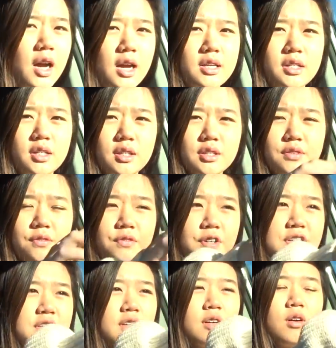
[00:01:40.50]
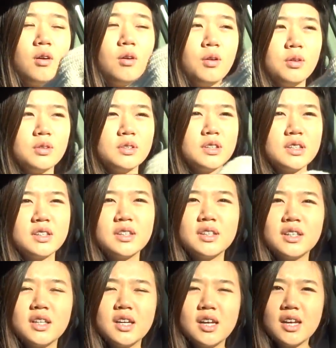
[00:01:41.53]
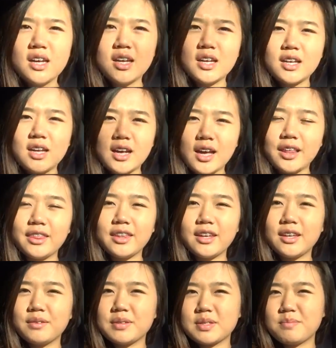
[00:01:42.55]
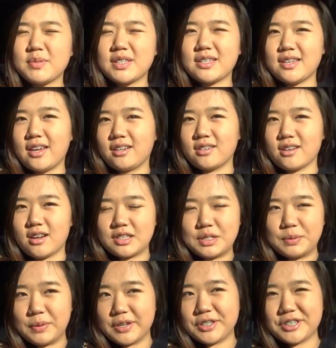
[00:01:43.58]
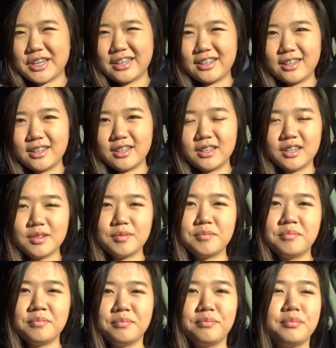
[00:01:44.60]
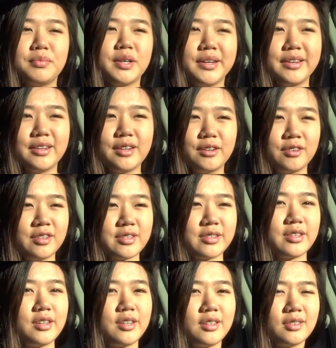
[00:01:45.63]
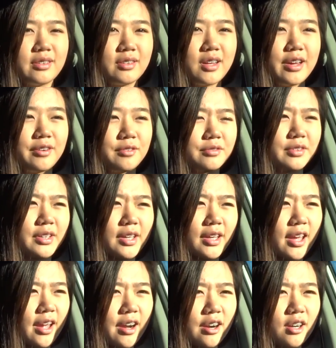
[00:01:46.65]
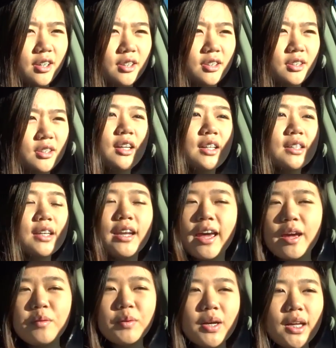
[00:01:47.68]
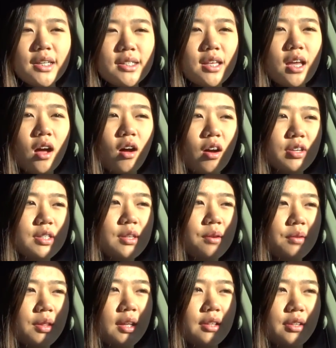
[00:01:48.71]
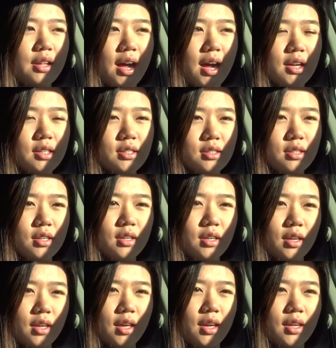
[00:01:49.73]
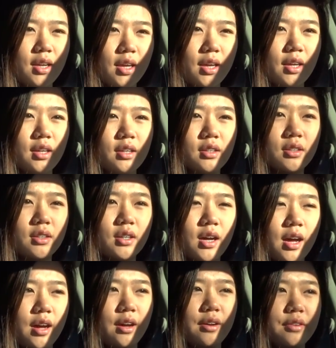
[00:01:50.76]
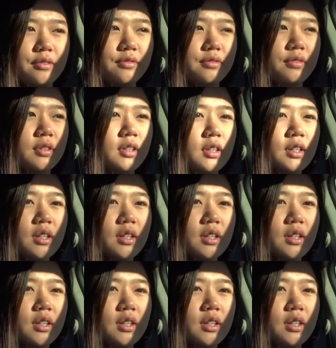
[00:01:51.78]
Guys, it is freezing cold. I think it was a mistake not to wear a jacket, but honestly, I don't really care. Today was also the last A day of